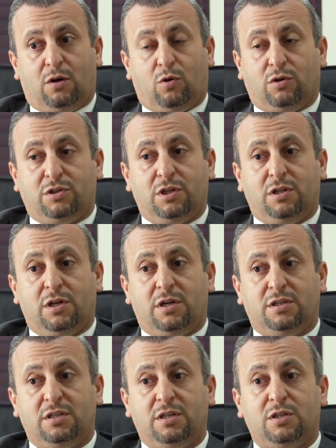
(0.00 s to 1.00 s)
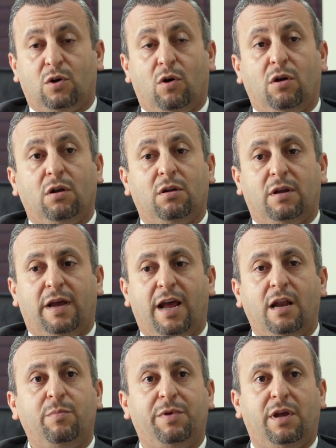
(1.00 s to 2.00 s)
Consider this is all
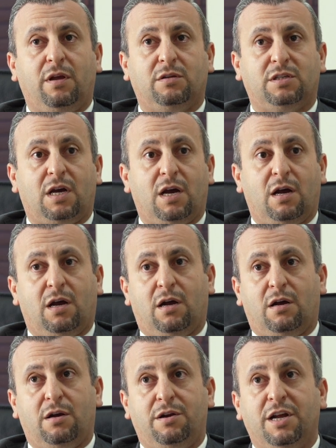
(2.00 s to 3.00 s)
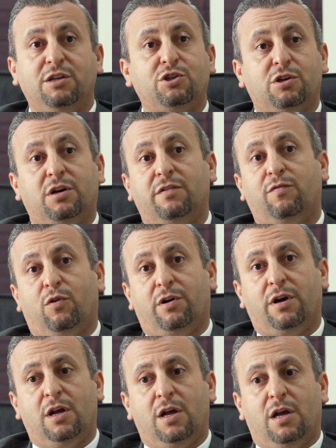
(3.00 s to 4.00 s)
helping the nature for
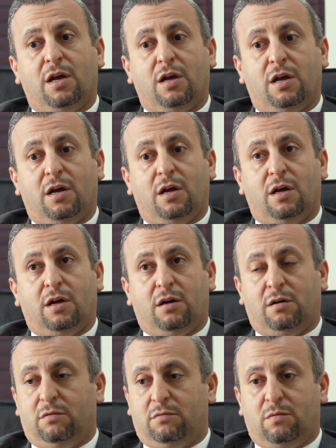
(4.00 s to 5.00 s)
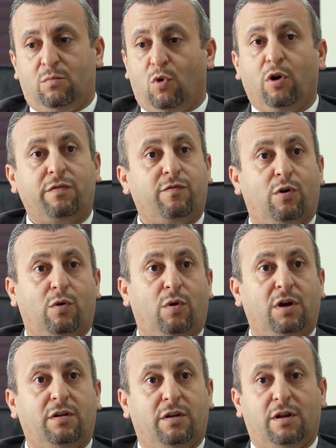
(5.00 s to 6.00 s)
more
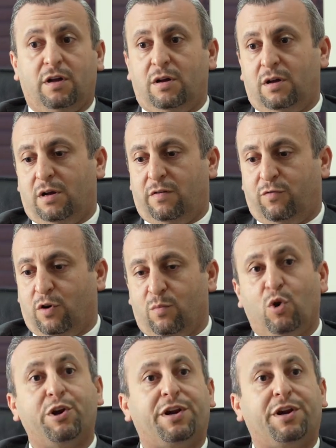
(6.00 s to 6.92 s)
forward, for more